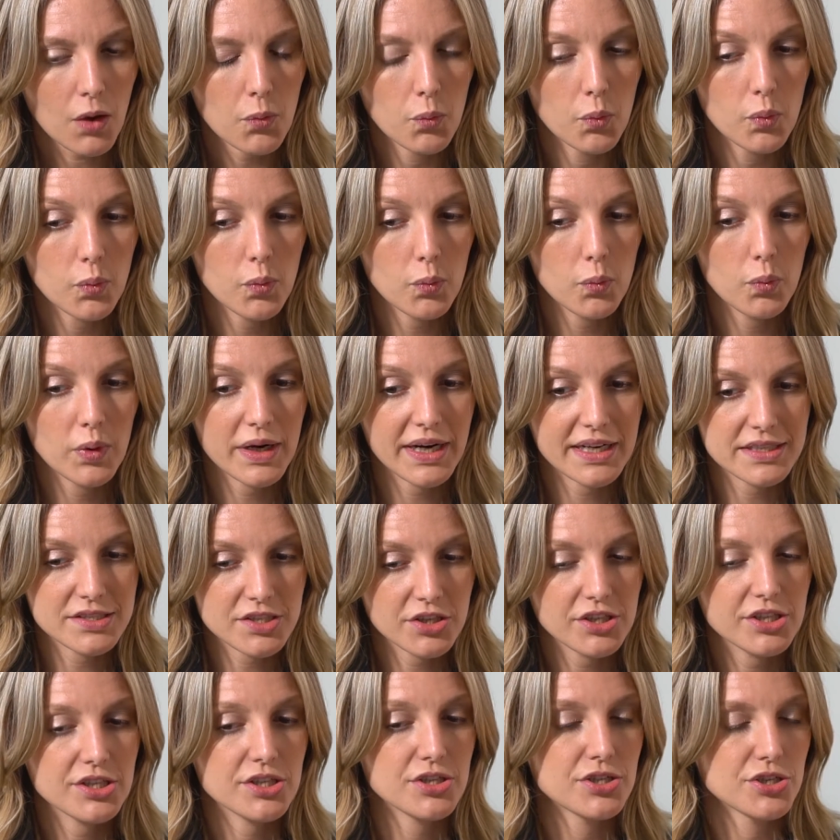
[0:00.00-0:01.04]
when I
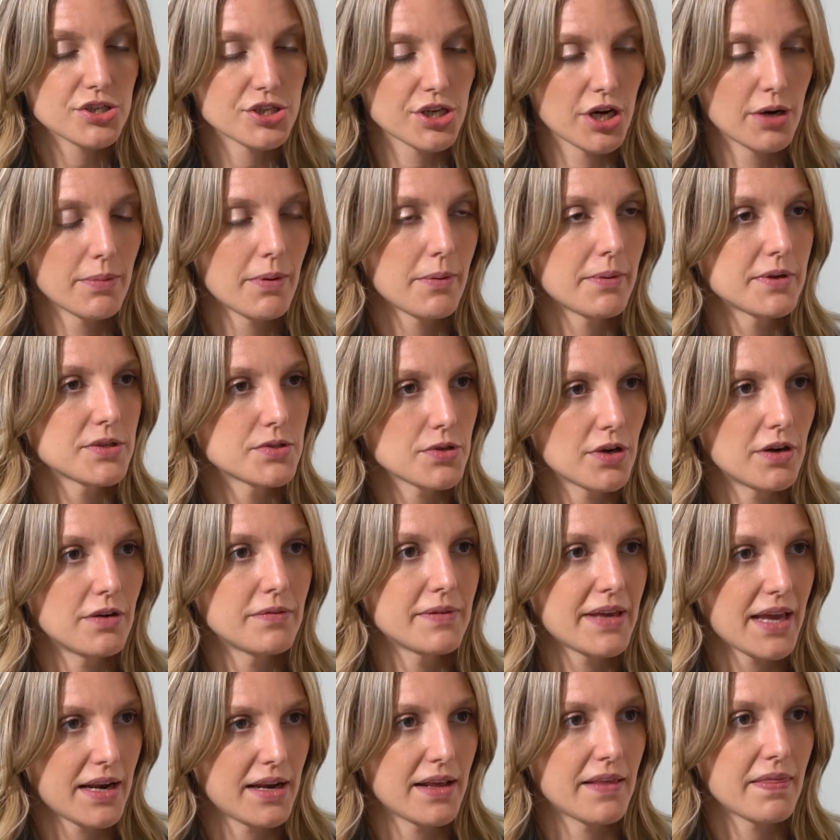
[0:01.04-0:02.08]
started to share about my story
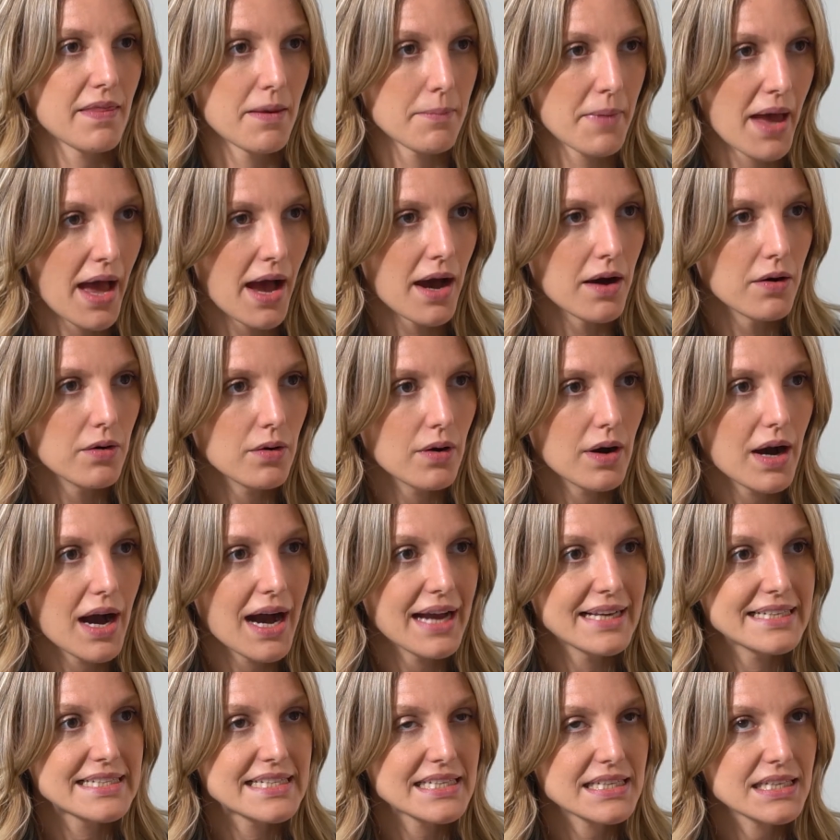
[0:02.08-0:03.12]
of getting them out,
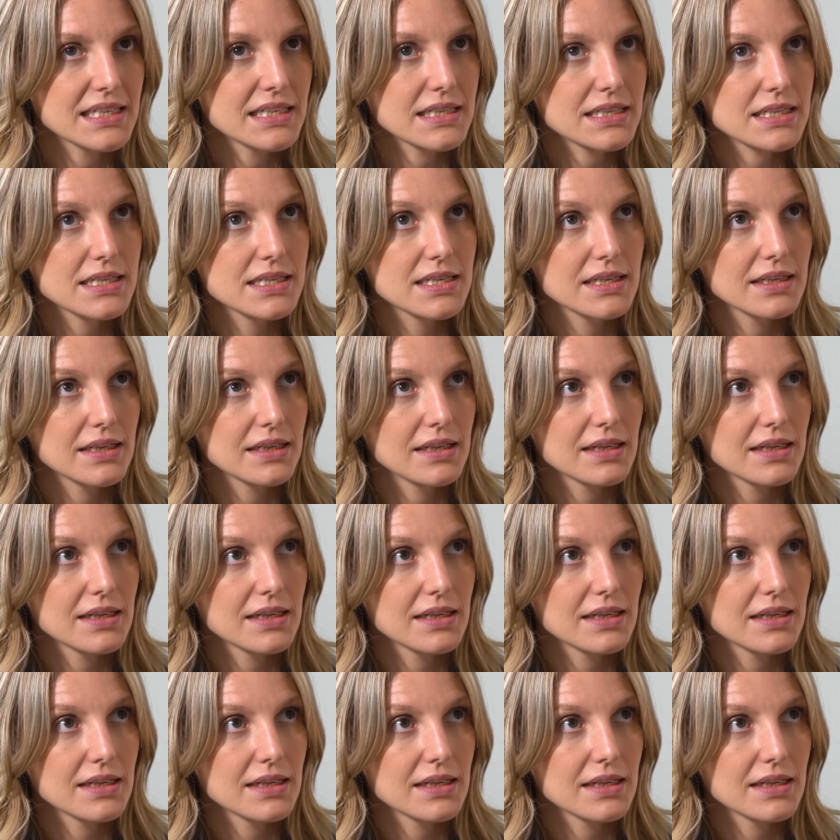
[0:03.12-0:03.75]
I didn't